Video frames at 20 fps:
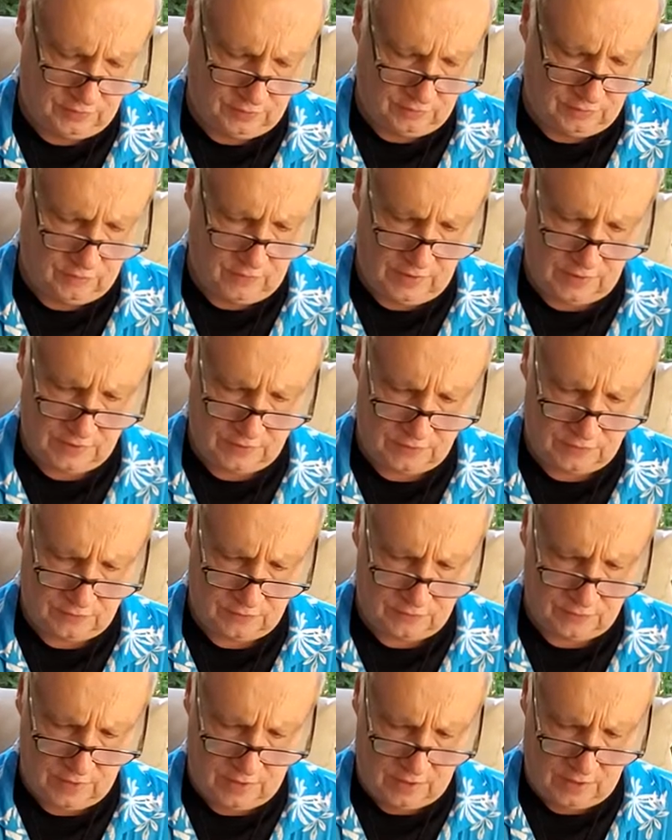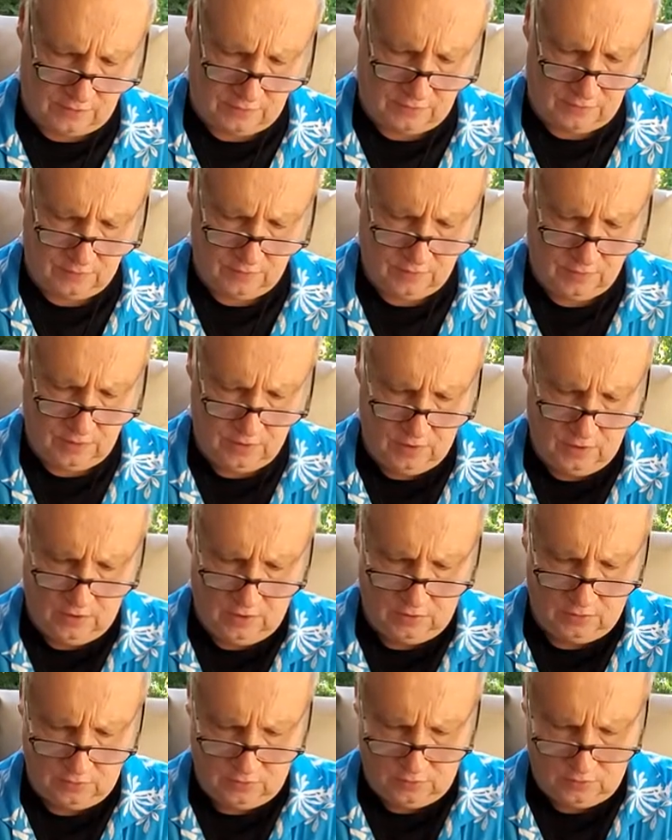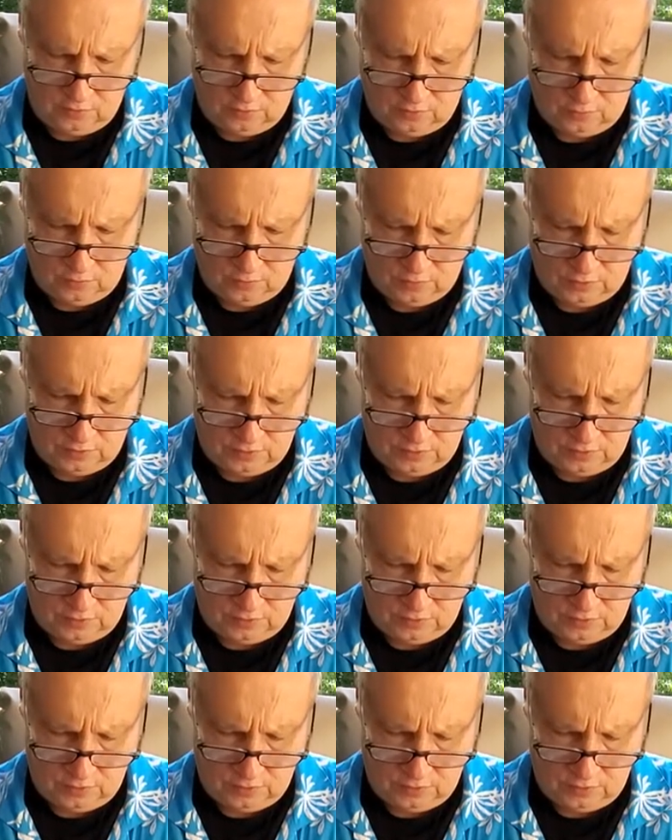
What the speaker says: the advice of death, you know,